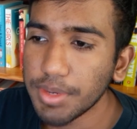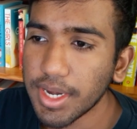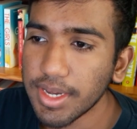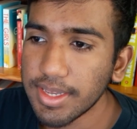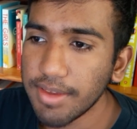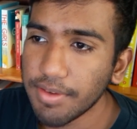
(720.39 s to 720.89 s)

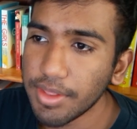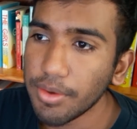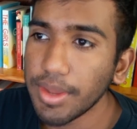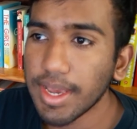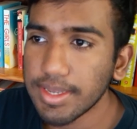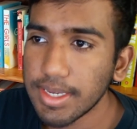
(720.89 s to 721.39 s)
because even though,
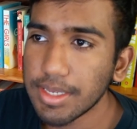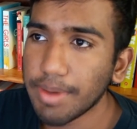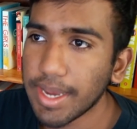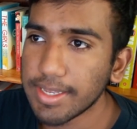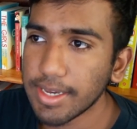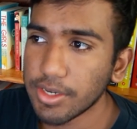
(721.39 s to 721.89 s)
yes, he's
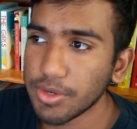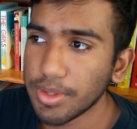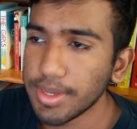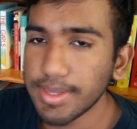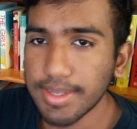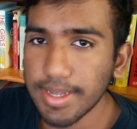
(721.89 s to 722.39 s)

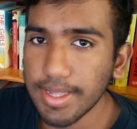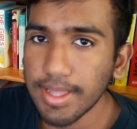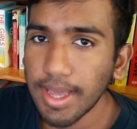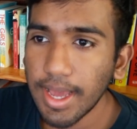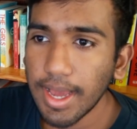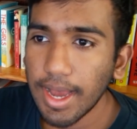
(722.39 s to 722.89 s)
bisexual, he's
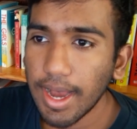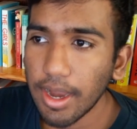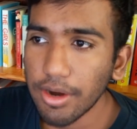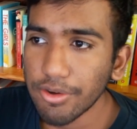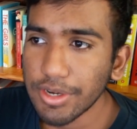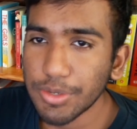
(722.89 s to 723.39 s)
still
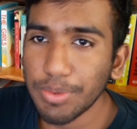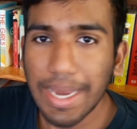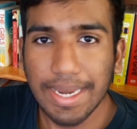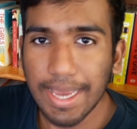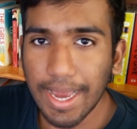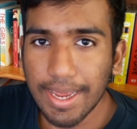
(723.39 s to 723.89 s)
a rich
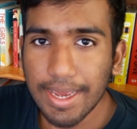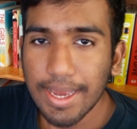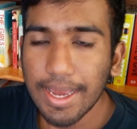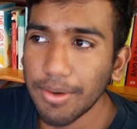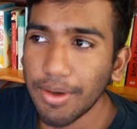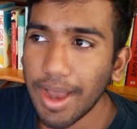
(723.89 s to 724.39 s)
white guy,
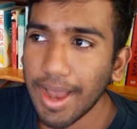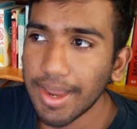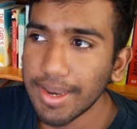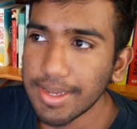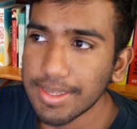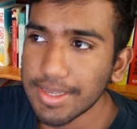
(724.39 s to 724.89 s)
you know.
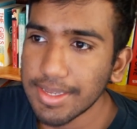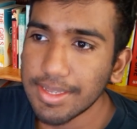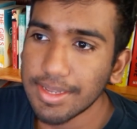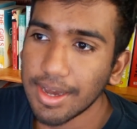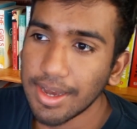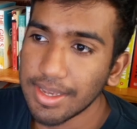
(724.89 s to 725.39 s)
And his
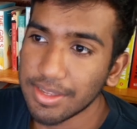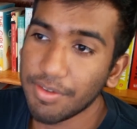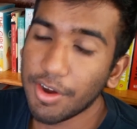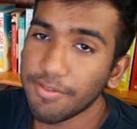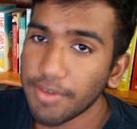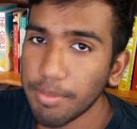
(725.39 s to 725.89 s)
sister is a
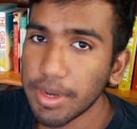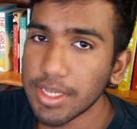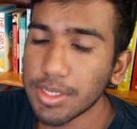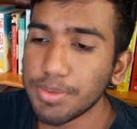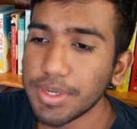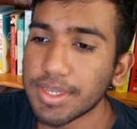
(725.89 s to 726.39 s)
very
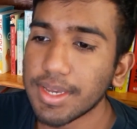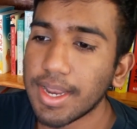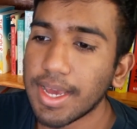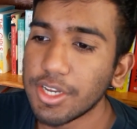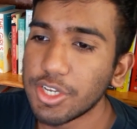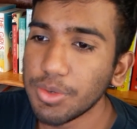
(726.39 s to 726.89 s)
feminist person,
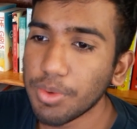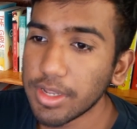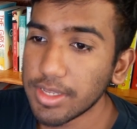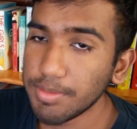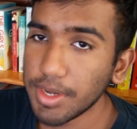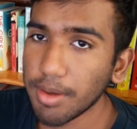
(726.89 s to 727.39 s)
and she
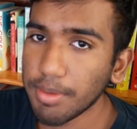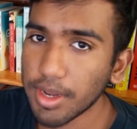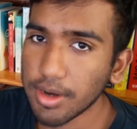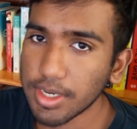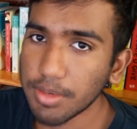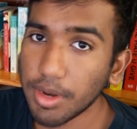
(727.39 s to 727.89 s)
wants to become a
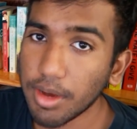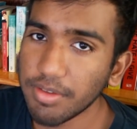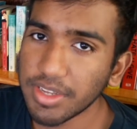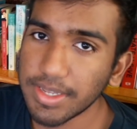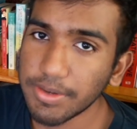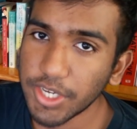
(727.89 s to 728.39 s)
doctor, but
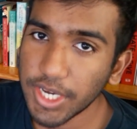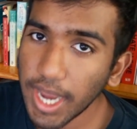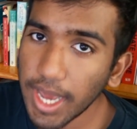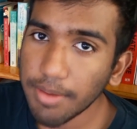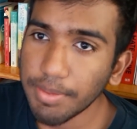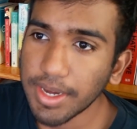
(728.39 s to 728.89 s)
obviously she
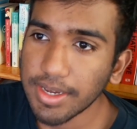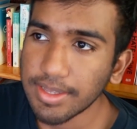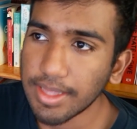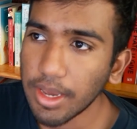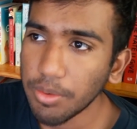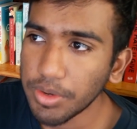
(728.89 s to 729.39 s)
can't because
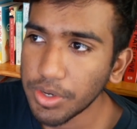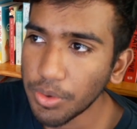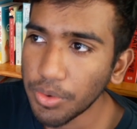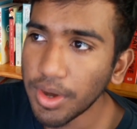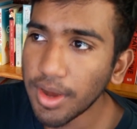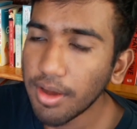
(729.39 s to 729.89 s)
there were
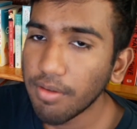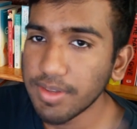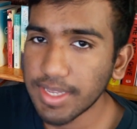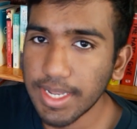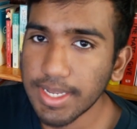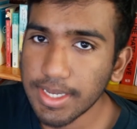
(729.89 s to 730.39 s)
no
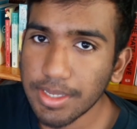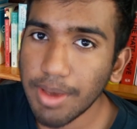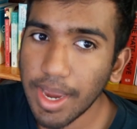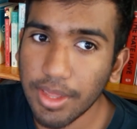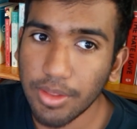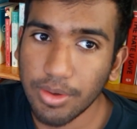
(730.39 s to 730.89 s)
facilities
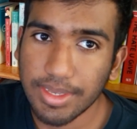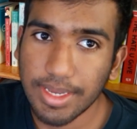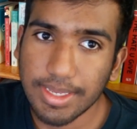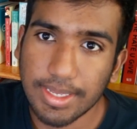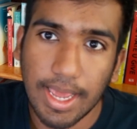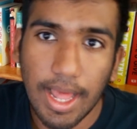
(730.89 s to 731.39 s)
back in those
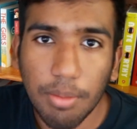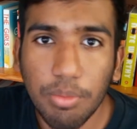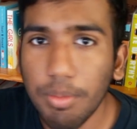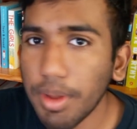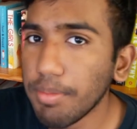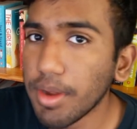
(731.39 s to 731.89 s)
days to help
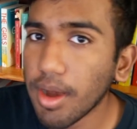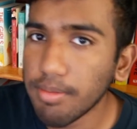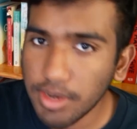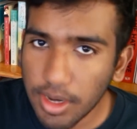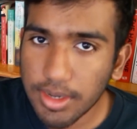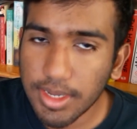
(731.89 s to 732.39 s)
women become
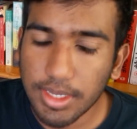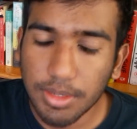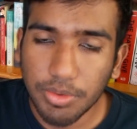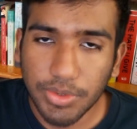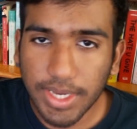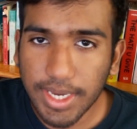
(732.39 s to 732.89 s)
doctors in
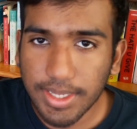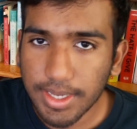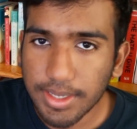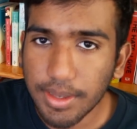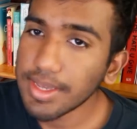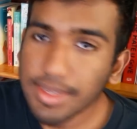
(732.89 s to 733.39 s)
most
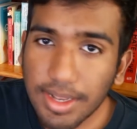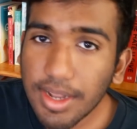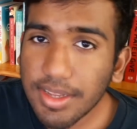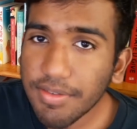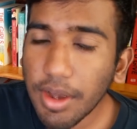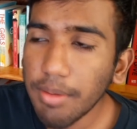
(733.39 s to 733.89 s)
cases. So there's a
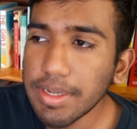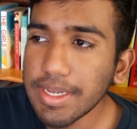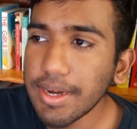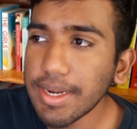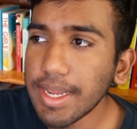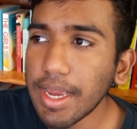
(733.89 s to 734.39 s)
lot of
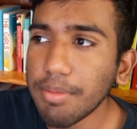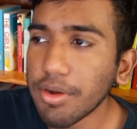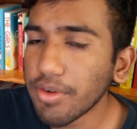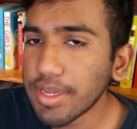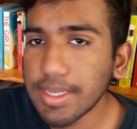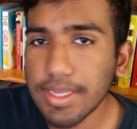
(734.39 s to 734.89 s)
commentary in here about
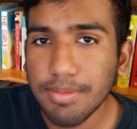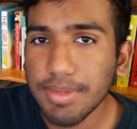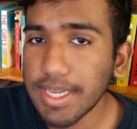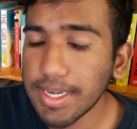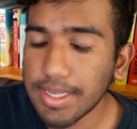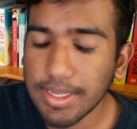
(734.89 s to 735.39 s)
racism,
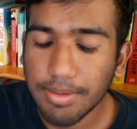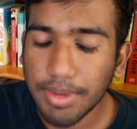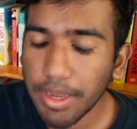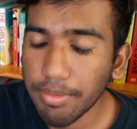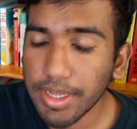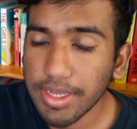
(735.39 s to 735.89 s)
sexism,
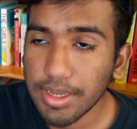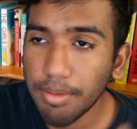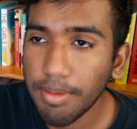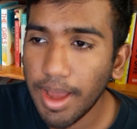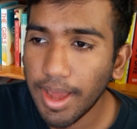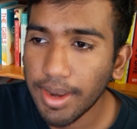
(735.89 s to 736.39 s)
ableism,
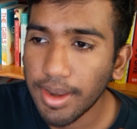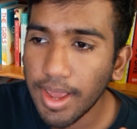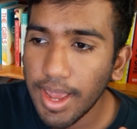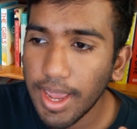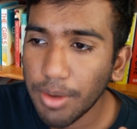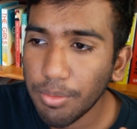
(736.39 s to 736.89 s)
and
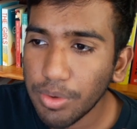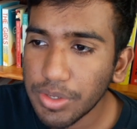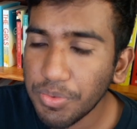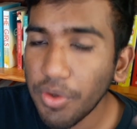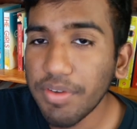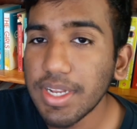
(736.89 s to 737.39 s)
it was
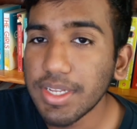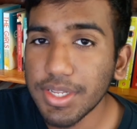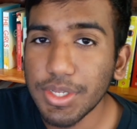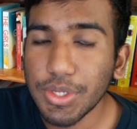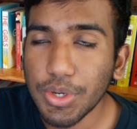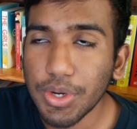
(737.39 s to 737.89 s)
woven into
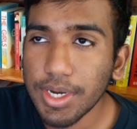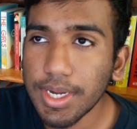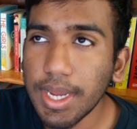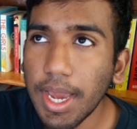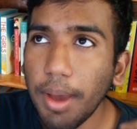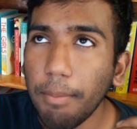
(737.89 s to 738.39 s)
the story